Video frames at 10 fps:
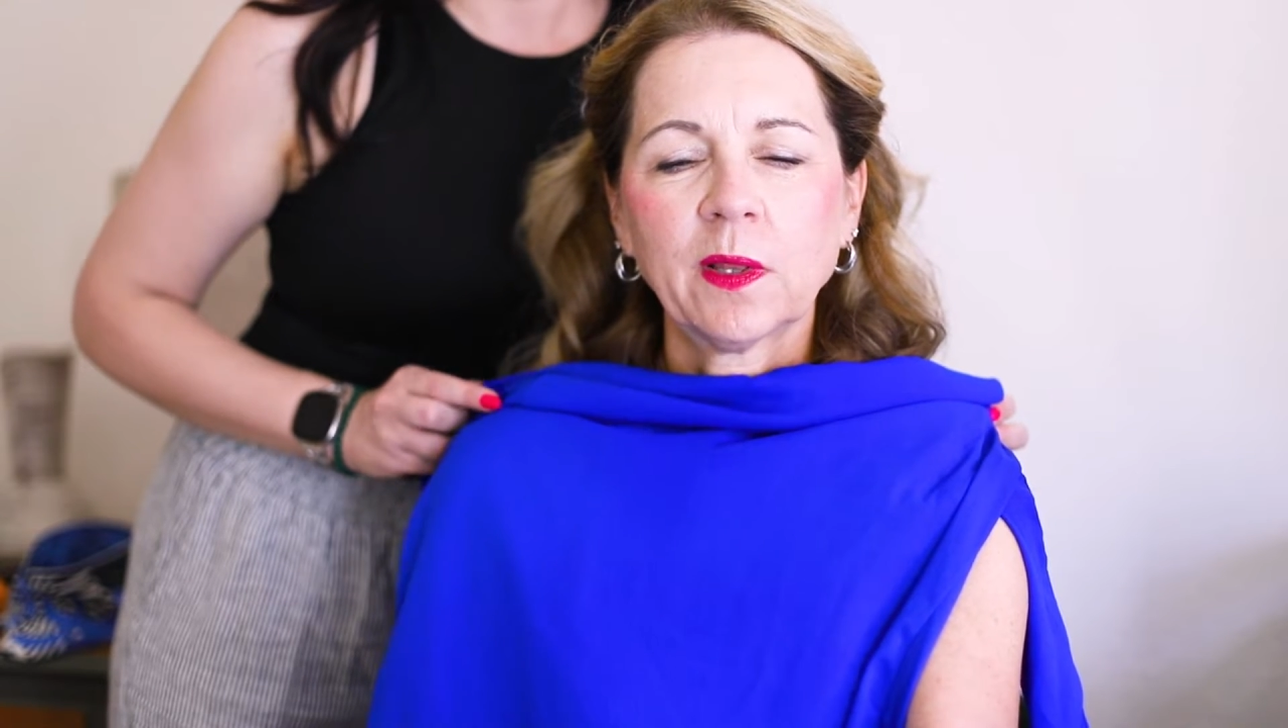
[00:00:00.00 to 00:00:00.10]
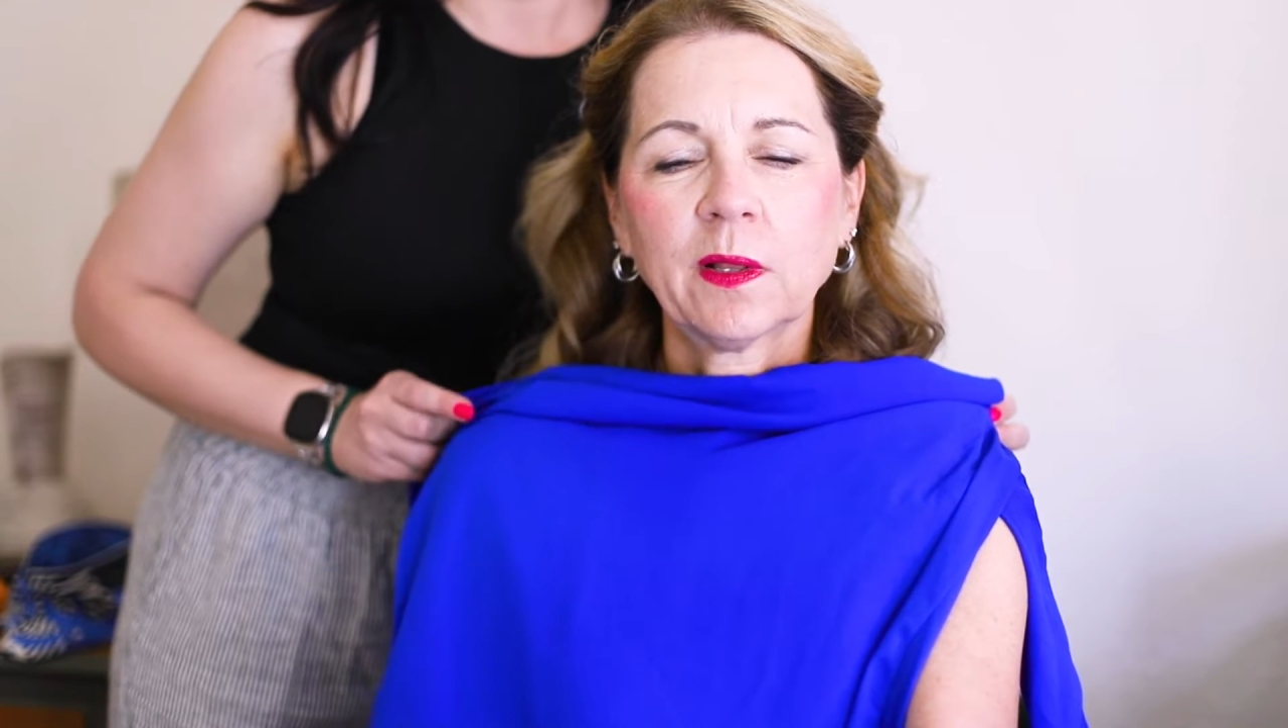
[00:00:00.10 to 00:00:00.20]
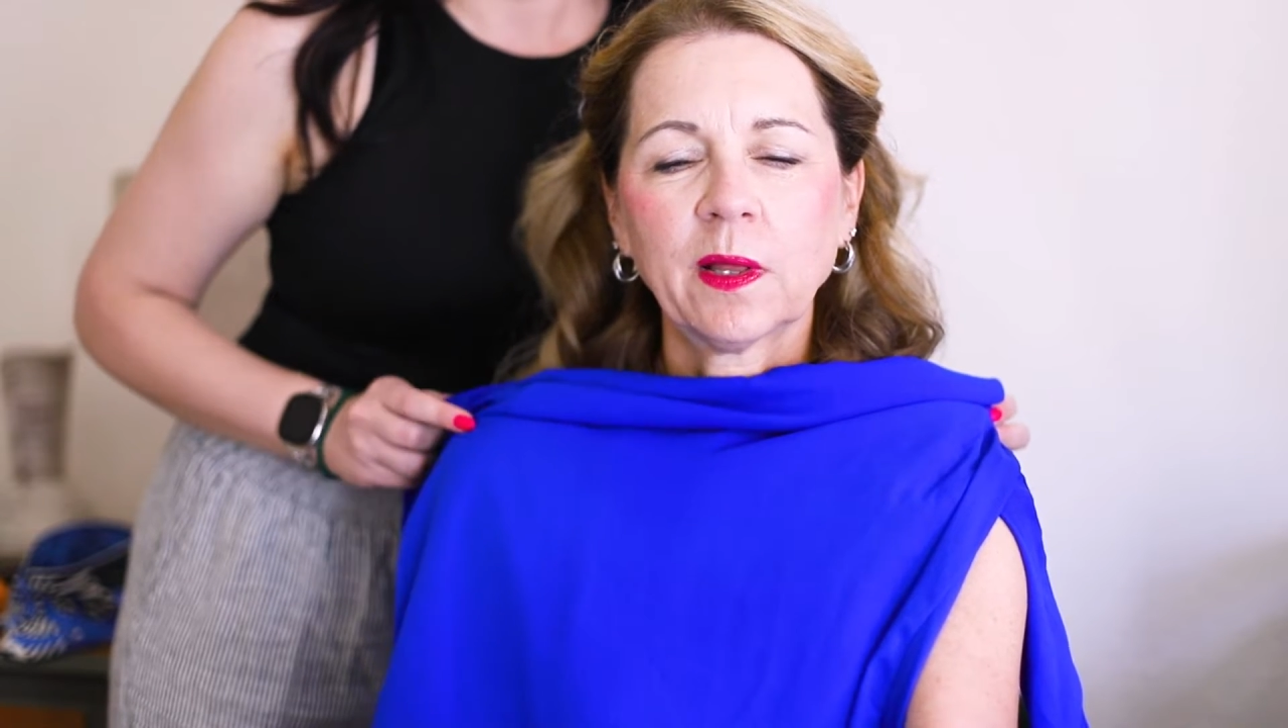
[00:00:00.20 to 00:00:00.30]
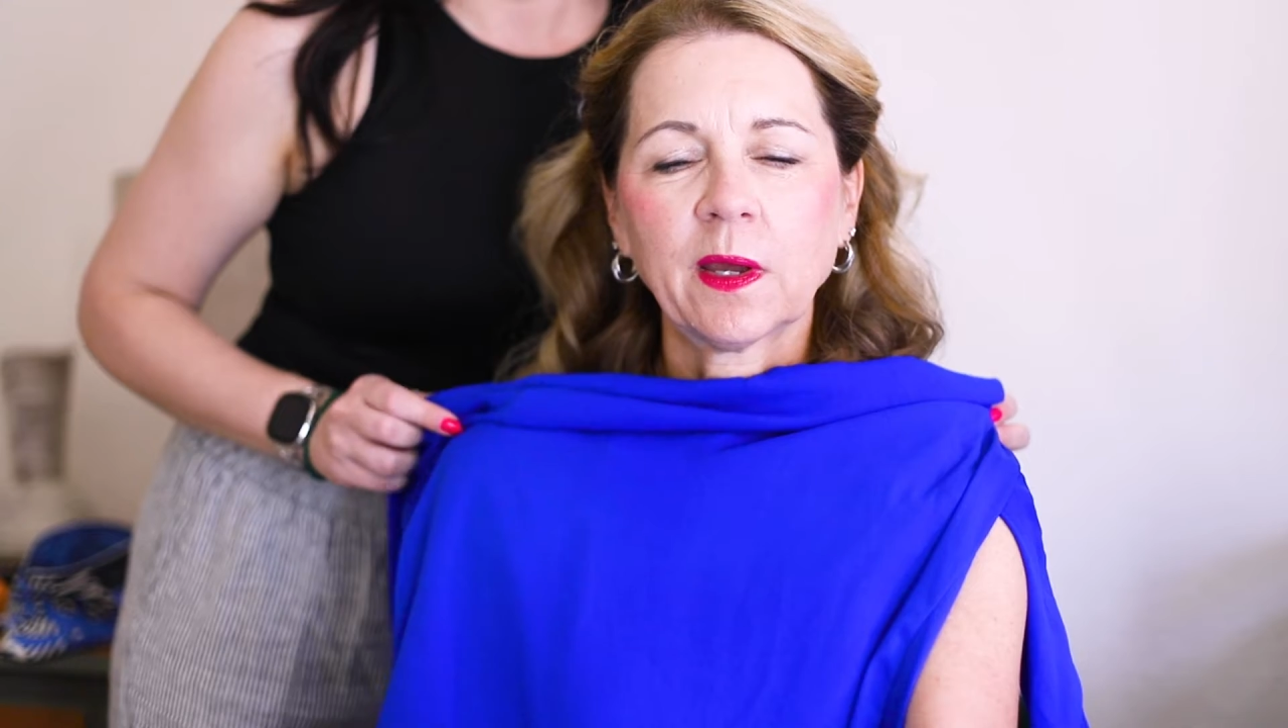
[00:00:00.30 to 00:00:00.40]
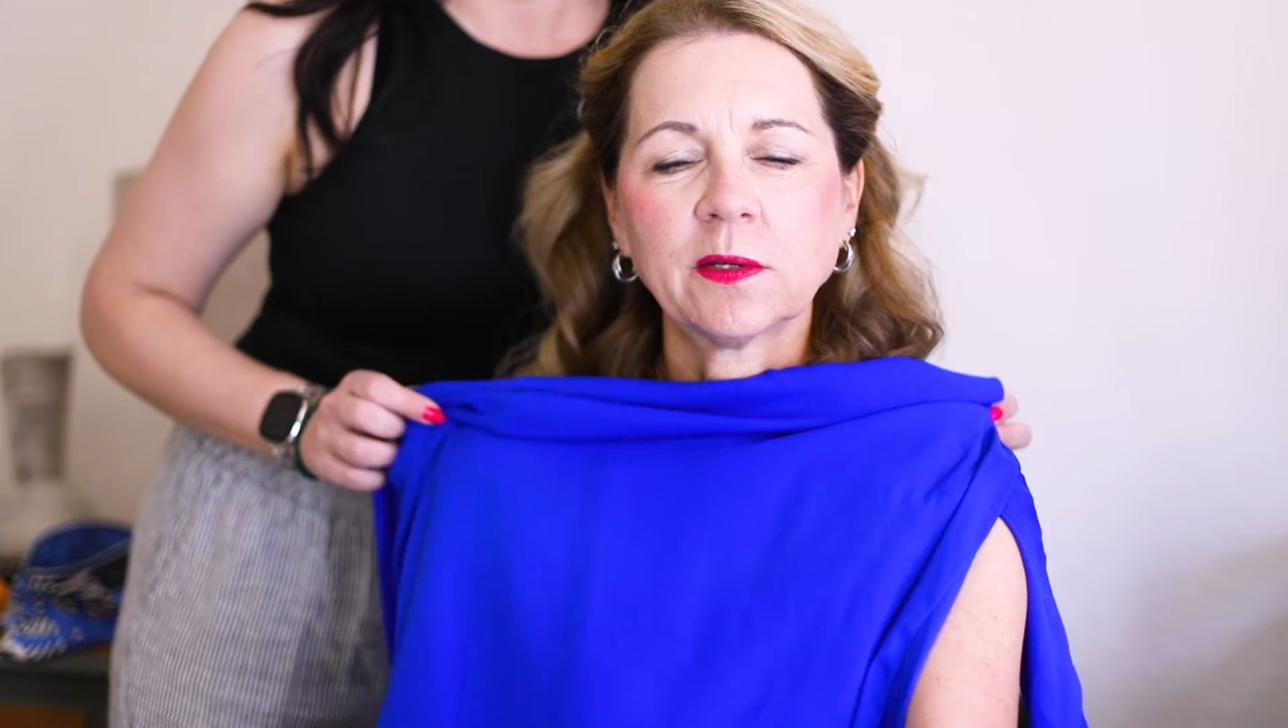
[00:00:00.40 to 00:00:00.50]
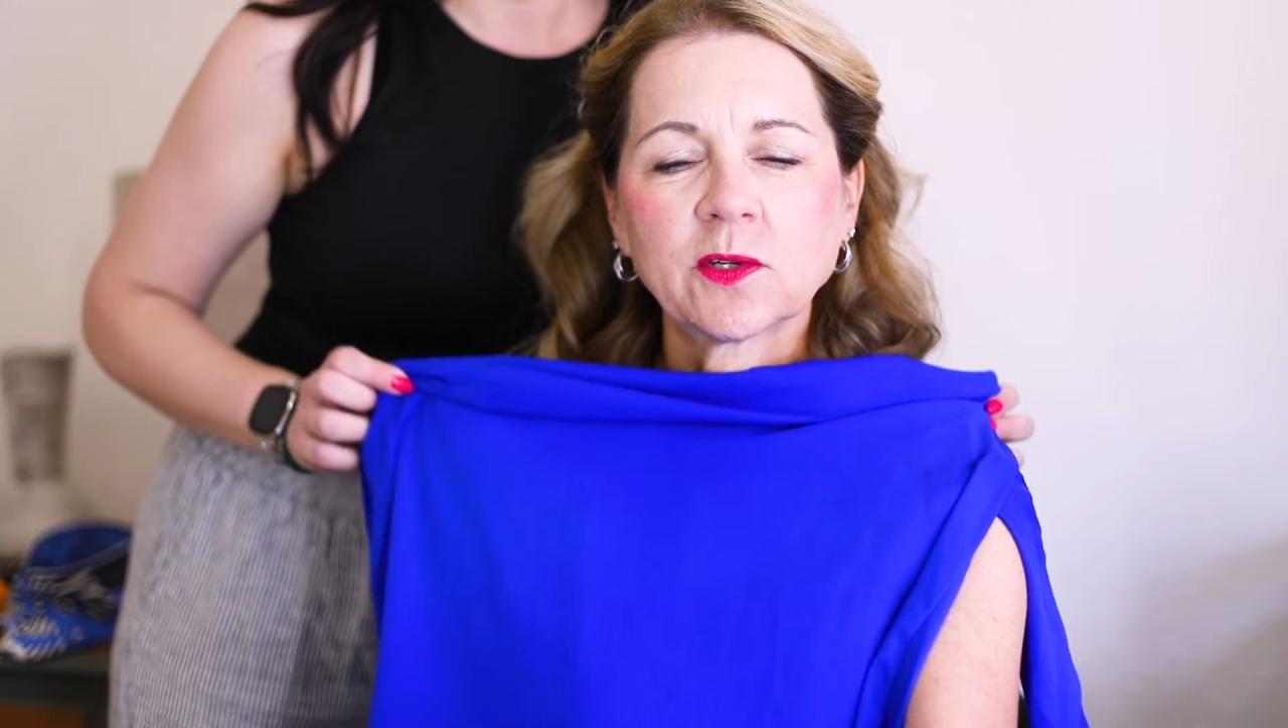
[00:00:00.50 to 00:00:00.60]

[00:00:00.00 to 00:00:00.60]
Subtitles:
look like I